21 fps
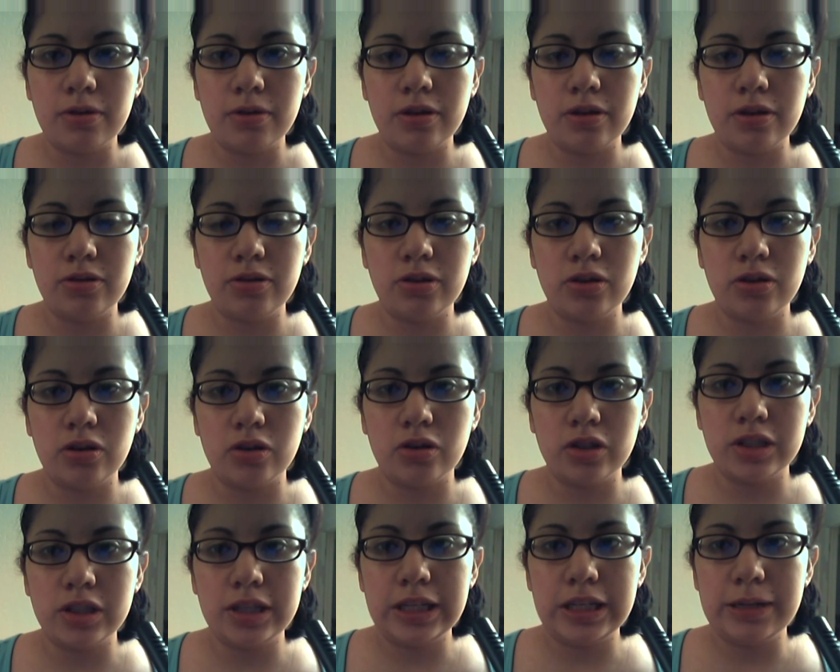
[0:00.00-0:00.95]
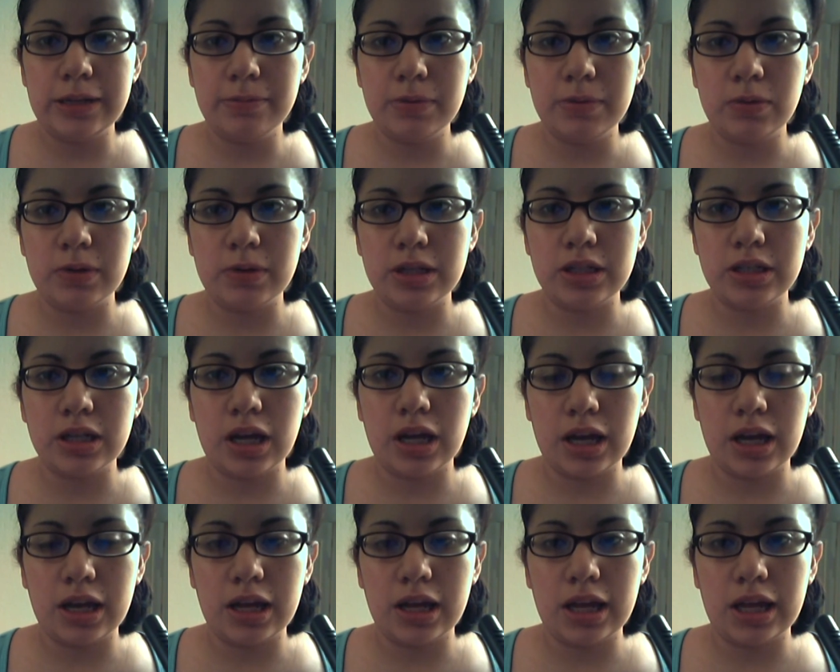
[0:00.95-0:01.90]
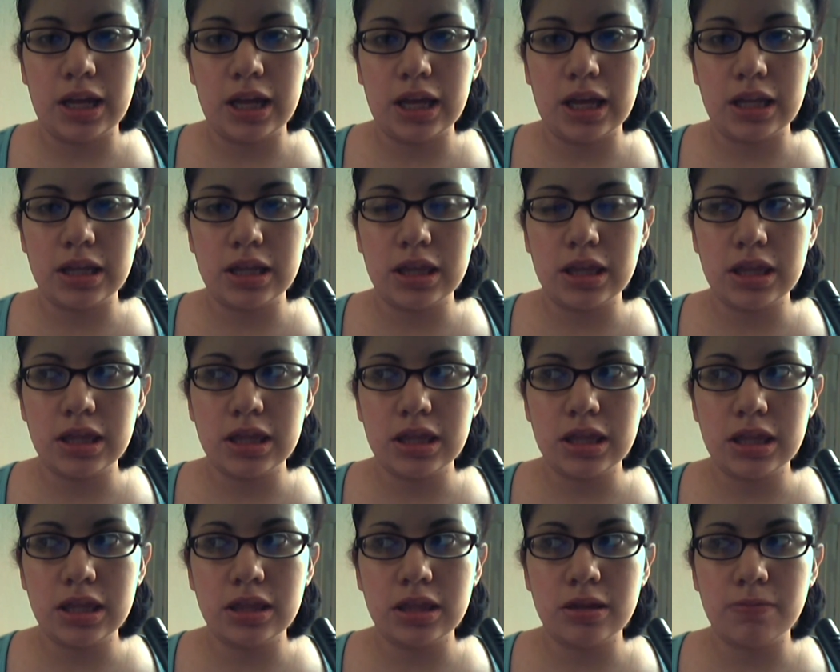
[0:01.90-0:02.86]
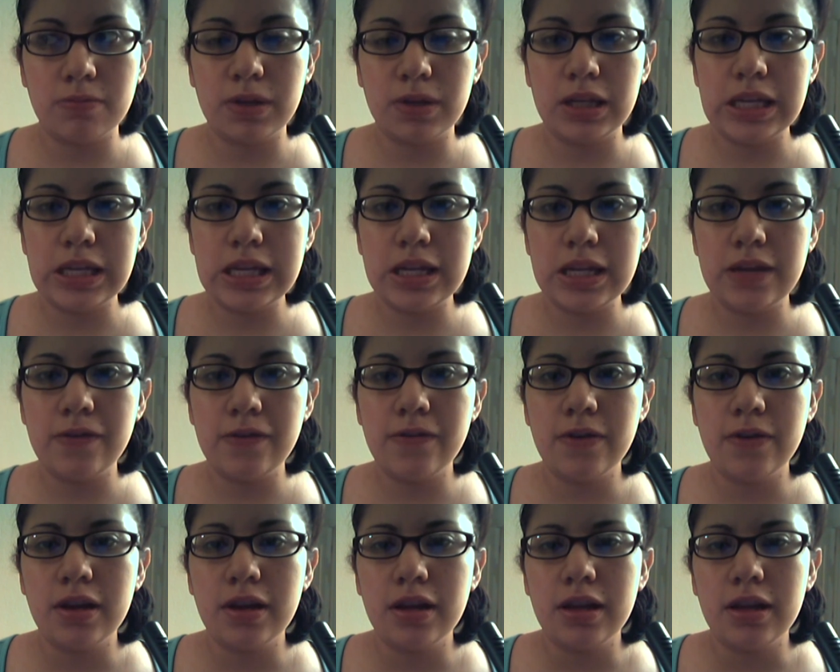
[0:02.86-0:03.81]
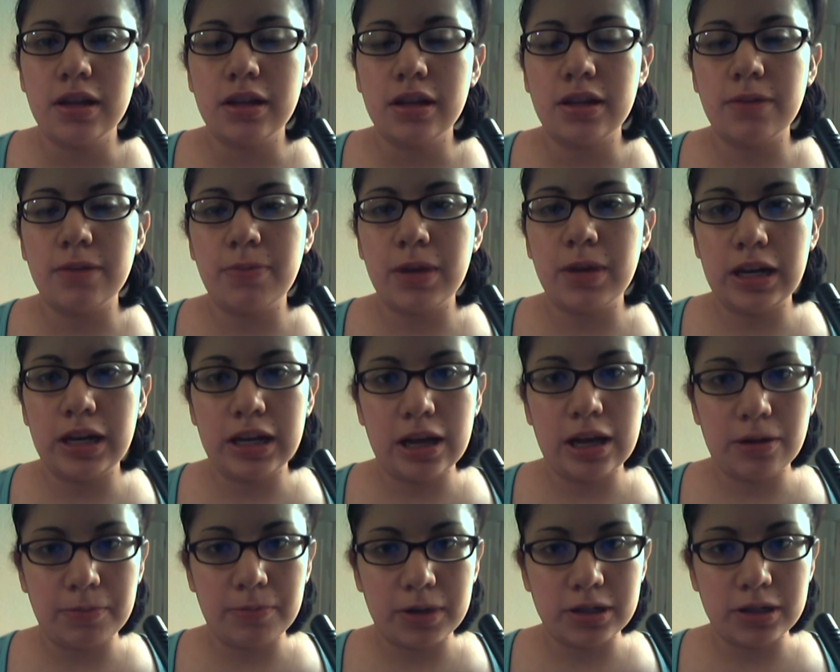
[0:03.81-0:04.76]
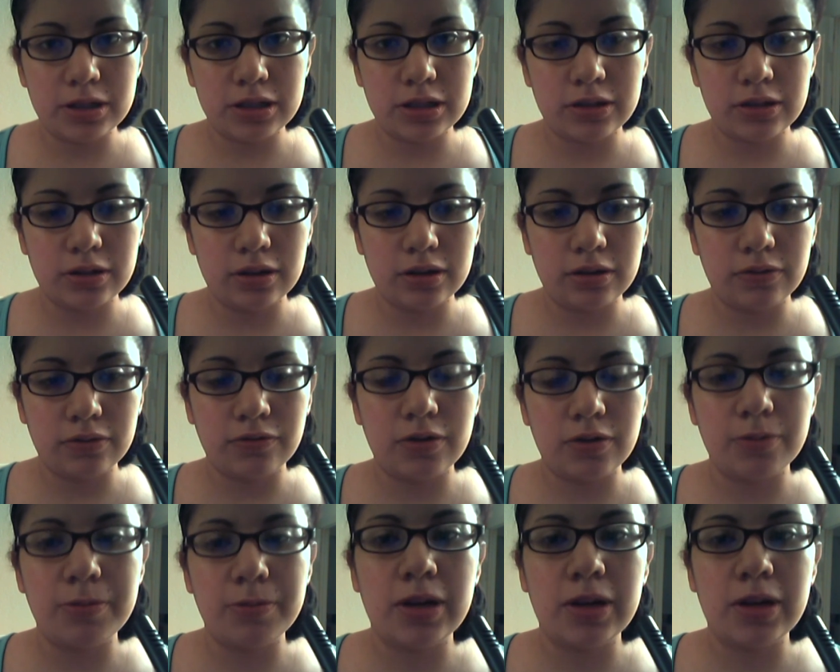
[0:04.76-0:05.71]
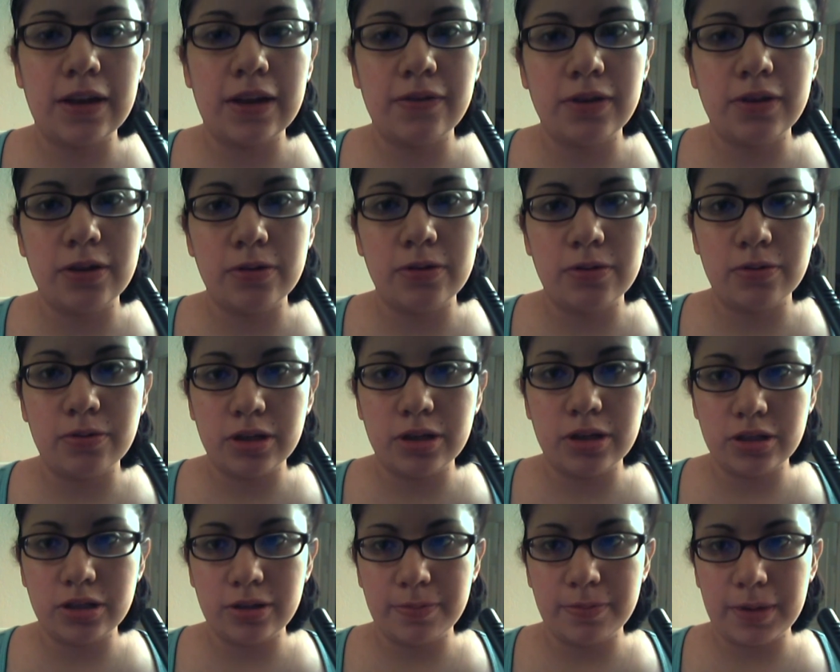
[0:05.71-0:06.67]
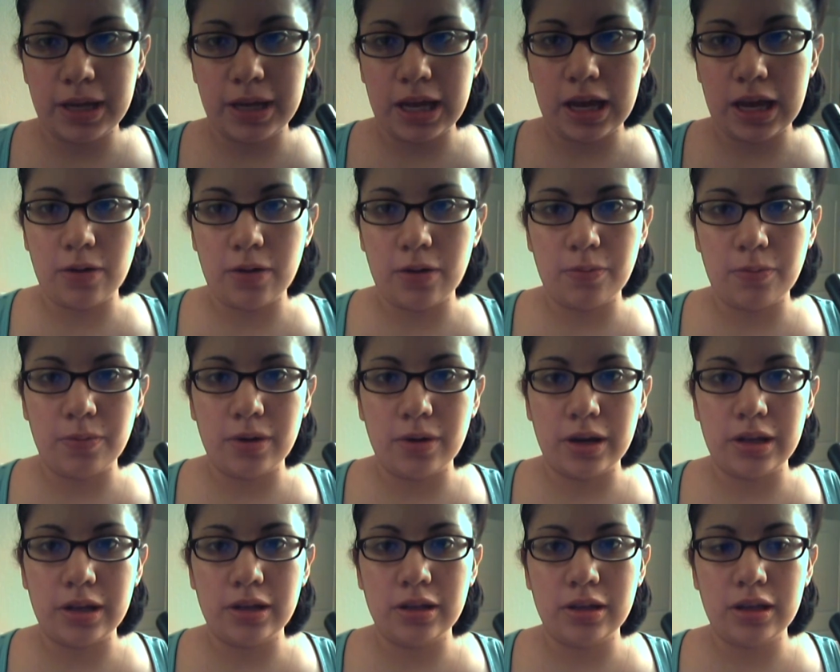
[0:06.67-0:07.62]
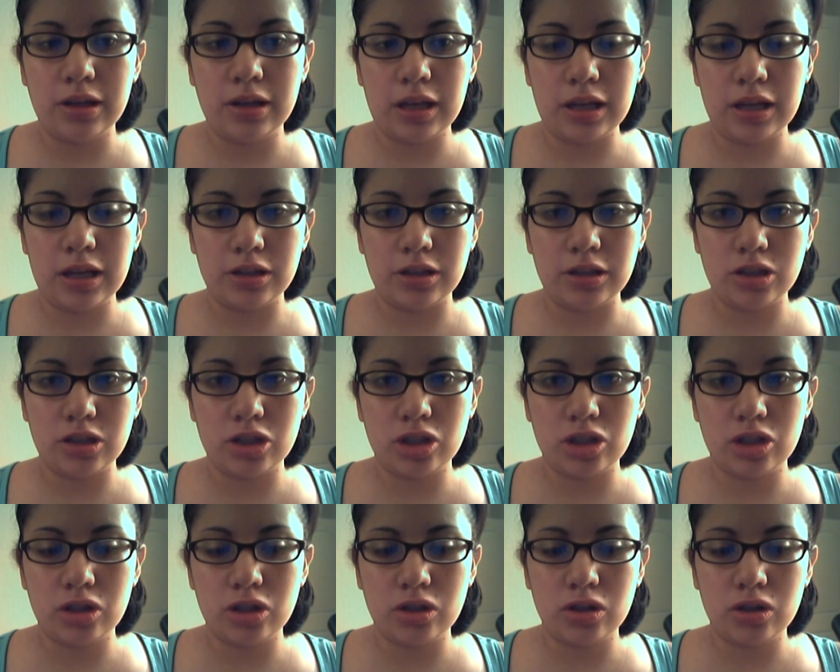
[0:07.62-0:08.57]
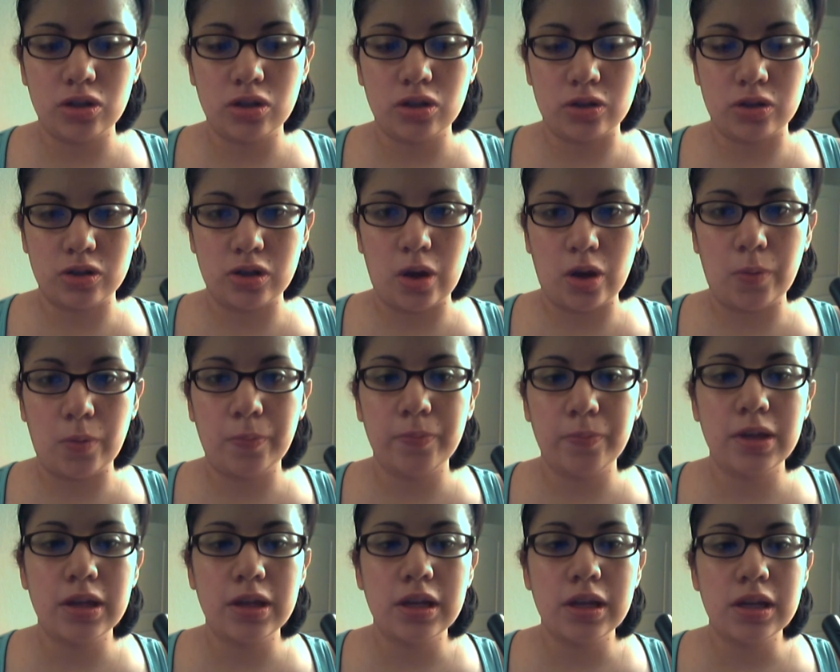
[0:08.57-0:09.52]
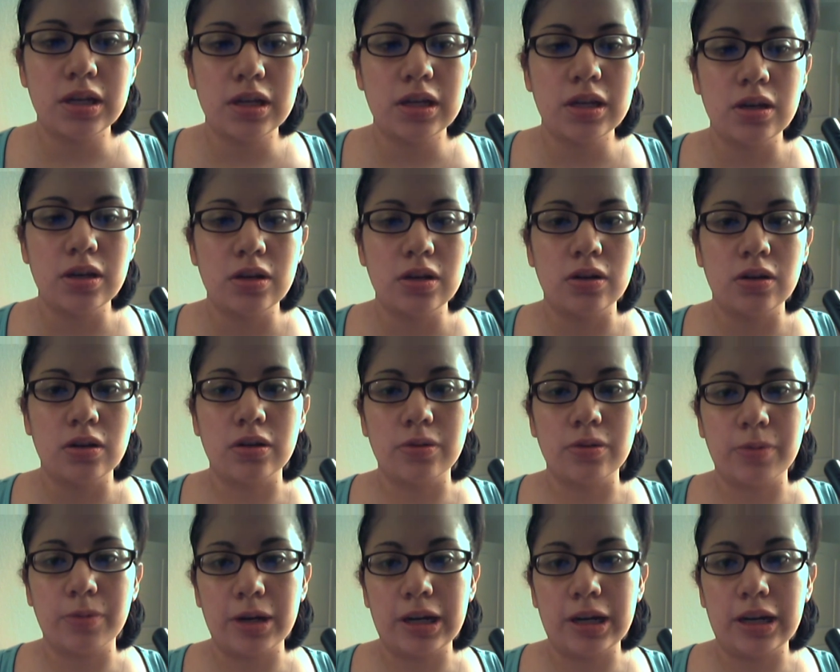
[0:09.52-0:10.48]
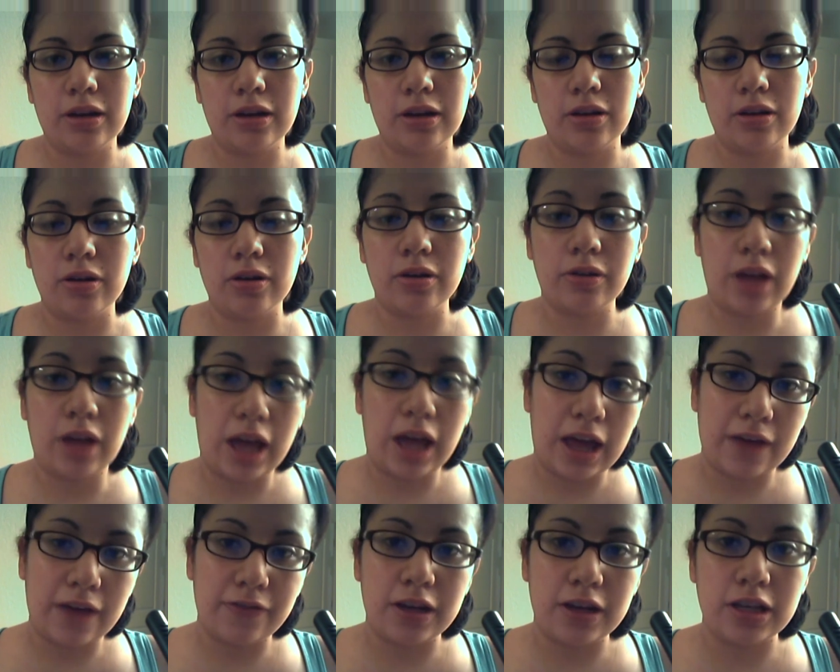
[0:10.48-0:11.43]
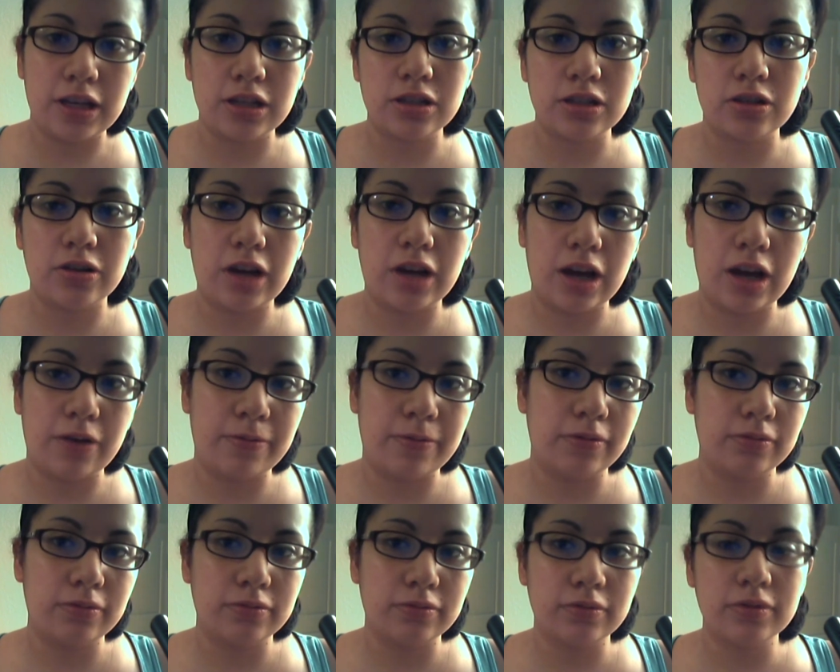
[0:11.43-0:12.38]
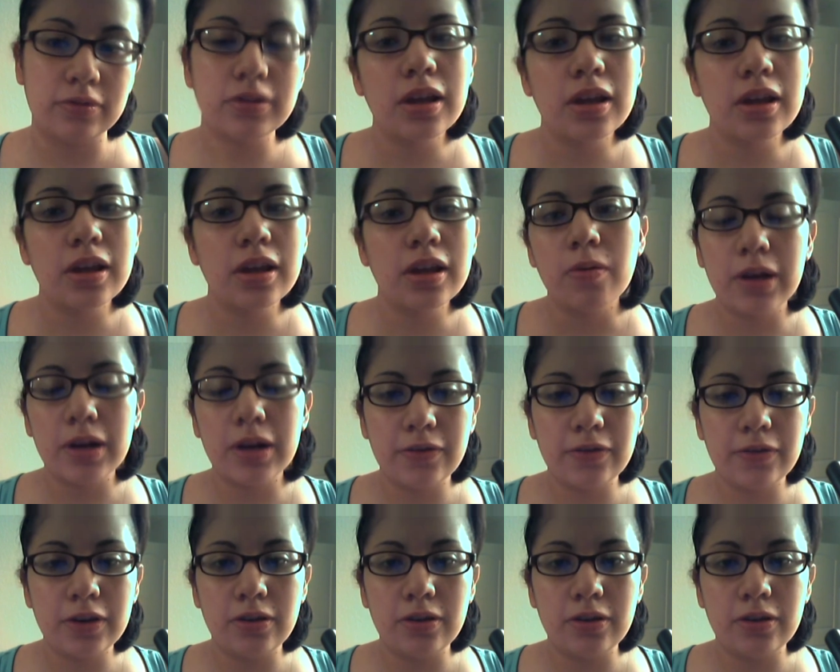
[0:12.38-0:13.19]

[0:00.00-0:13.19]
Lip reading: You do your seam, which I believe, depending how much room you gave you, it should be at 1 inch or so, or or a half an inch, or whatever